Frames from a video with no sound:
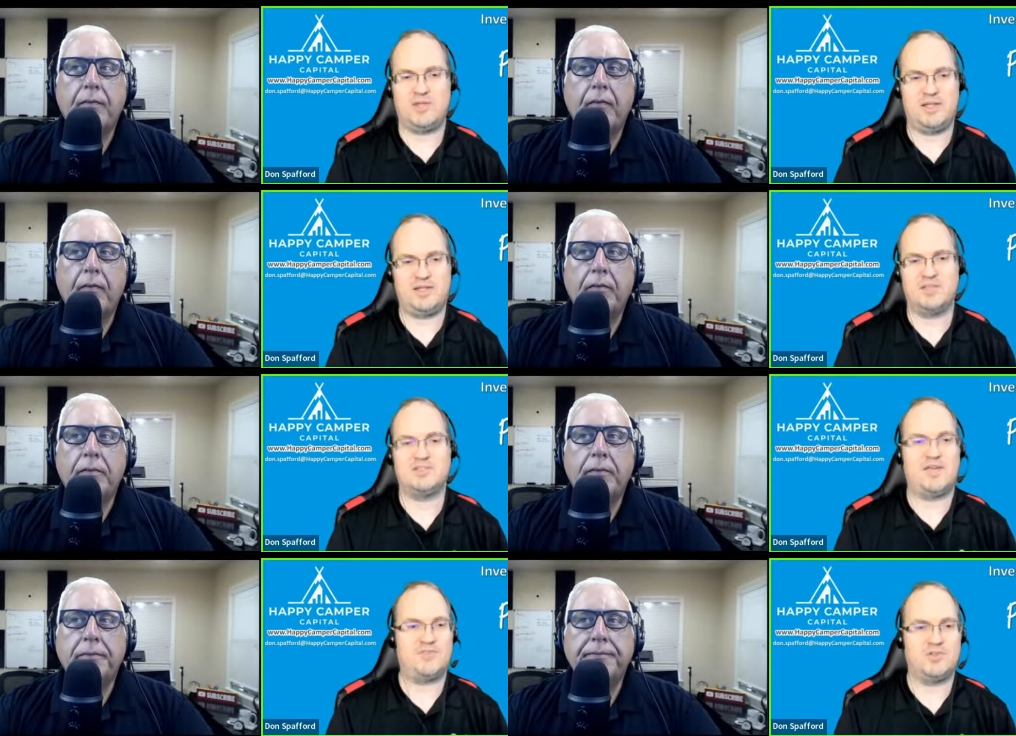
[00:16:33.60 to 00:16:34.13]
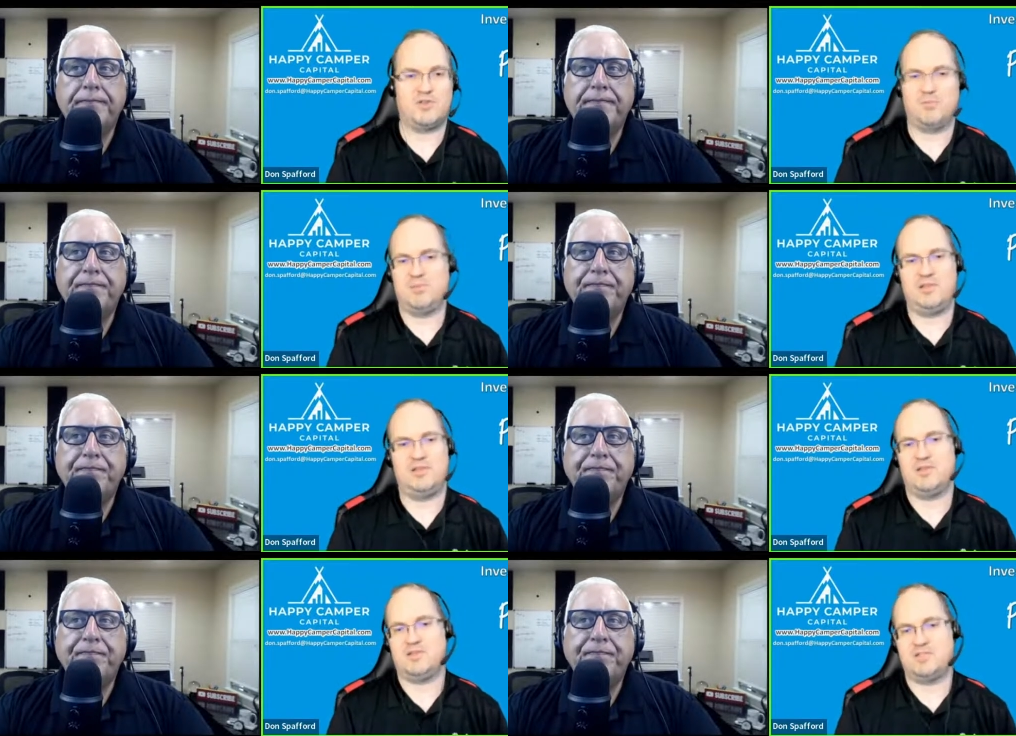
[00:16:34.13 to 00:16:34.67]
Speaker 1: one that does have to
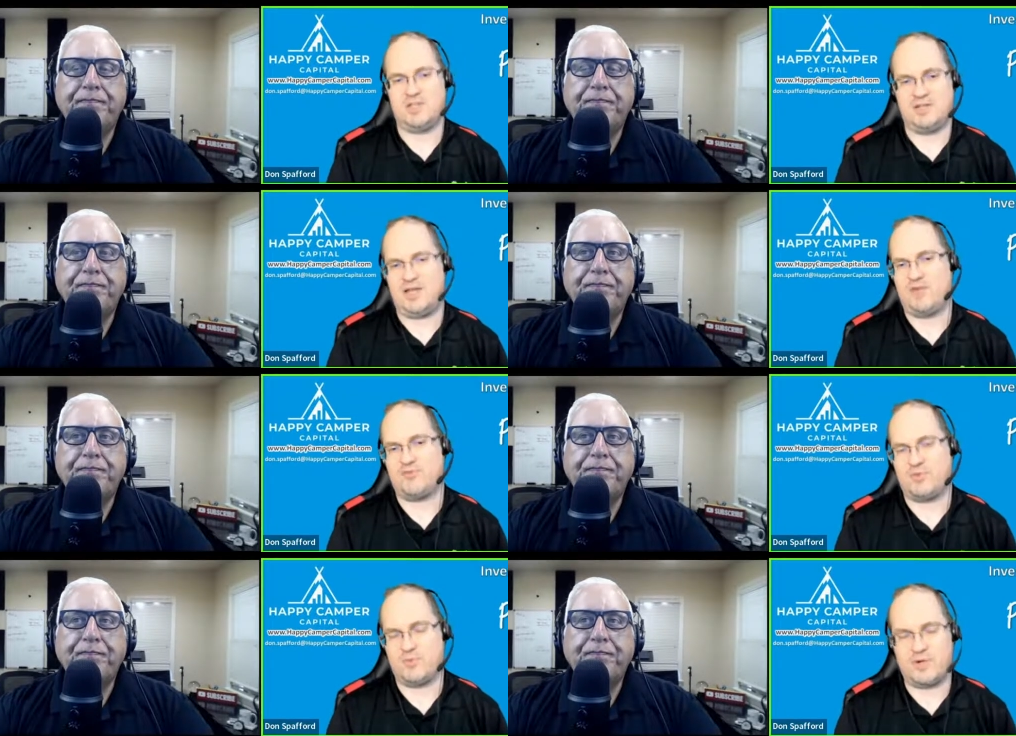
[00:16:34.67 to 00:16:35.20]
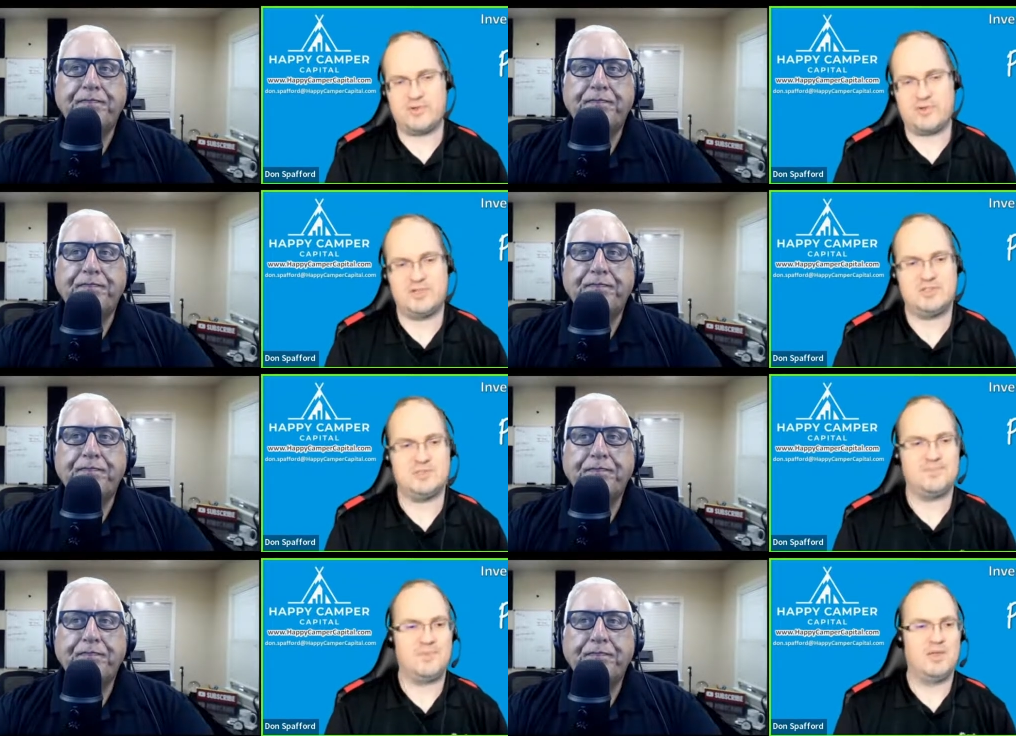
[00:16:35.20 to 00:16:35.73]
completely shut down for whatever
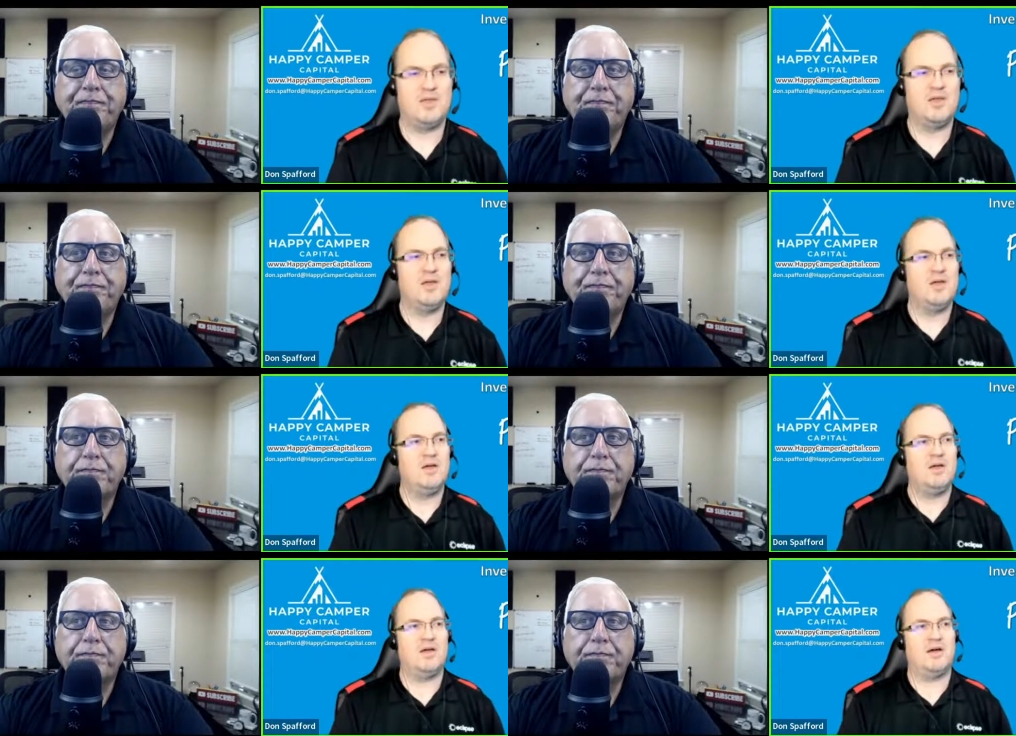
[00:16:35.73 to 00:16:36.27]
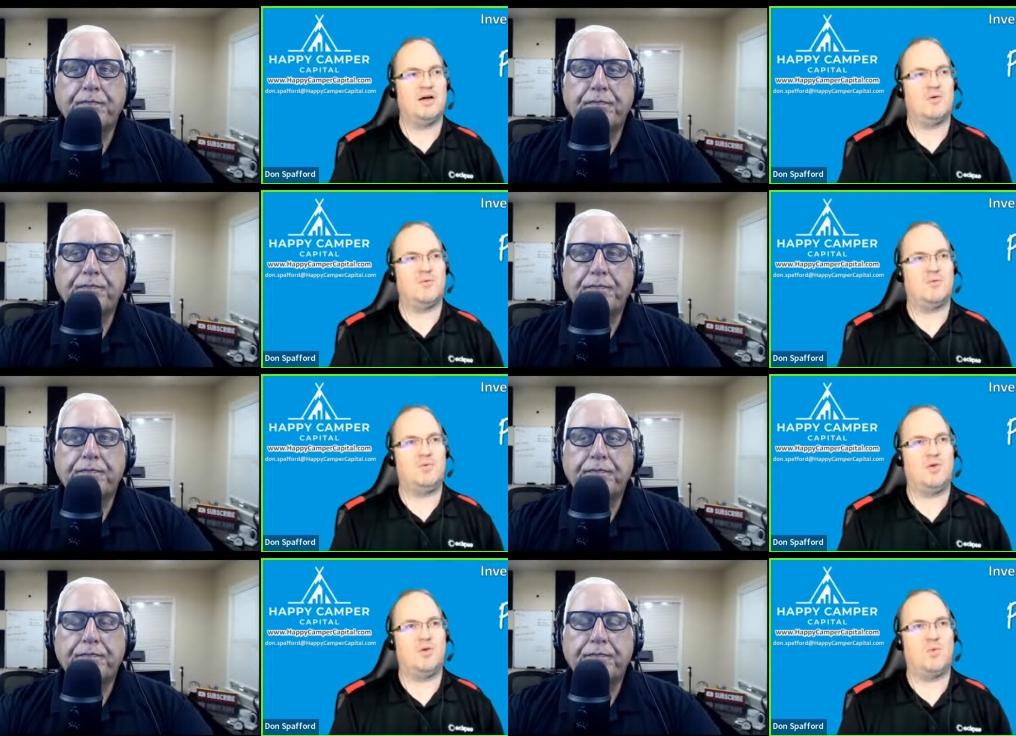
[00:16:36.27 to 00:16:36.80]
reason, uh,
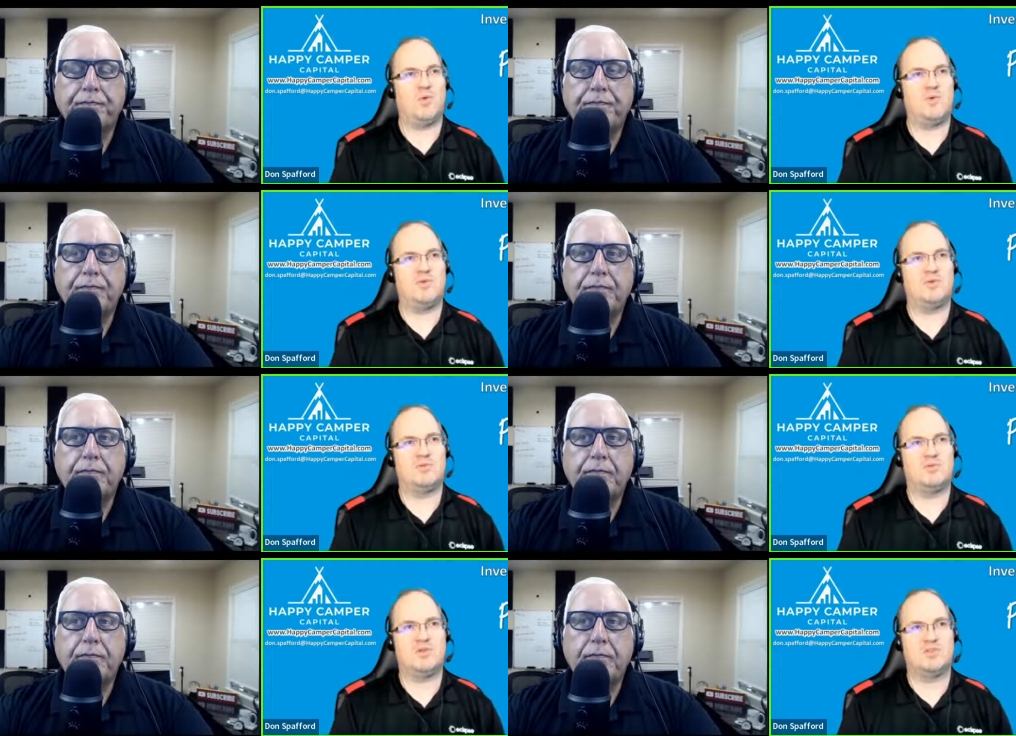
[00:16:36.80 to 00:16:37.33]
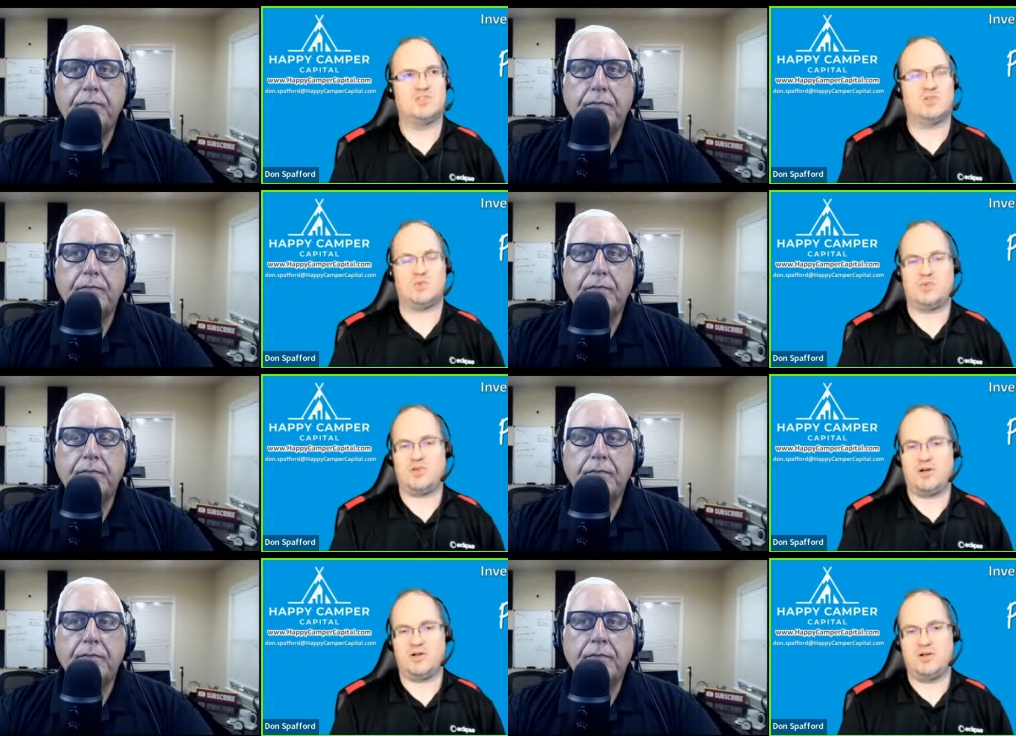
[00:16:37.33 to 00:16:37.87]
you know, we would consult
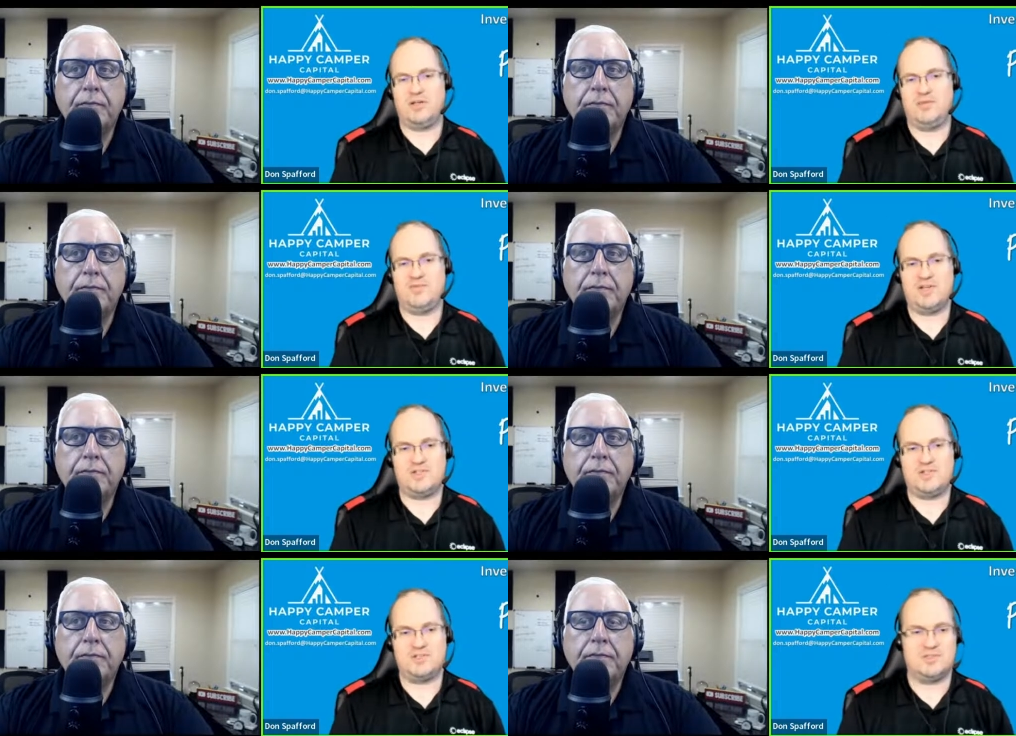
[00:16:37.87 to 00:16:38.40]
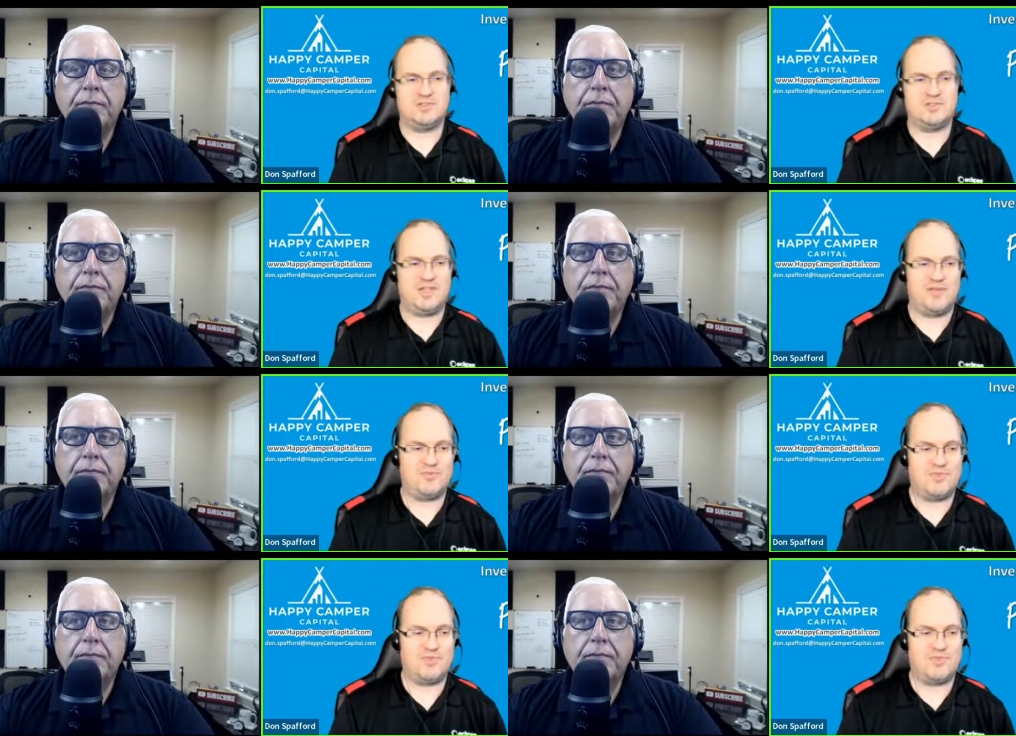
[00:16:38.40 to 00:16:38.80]
with our investors and see